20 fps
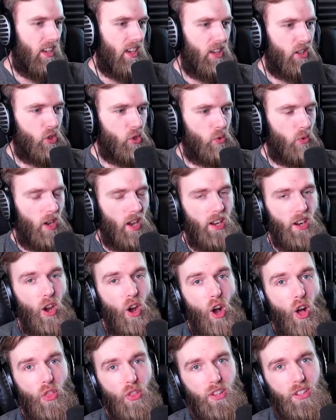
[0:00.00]
I tried
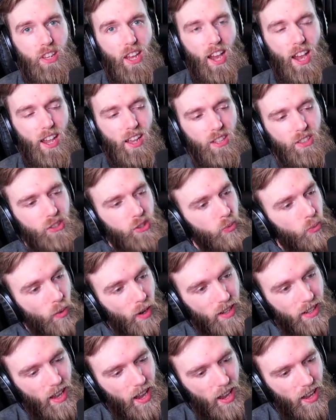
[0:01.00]
all the dials, the
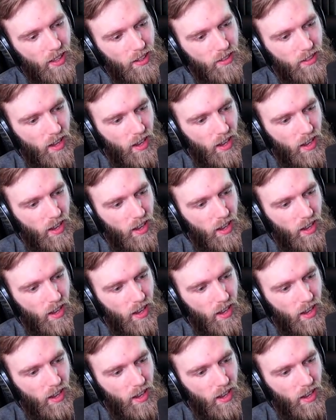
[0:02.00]
dials.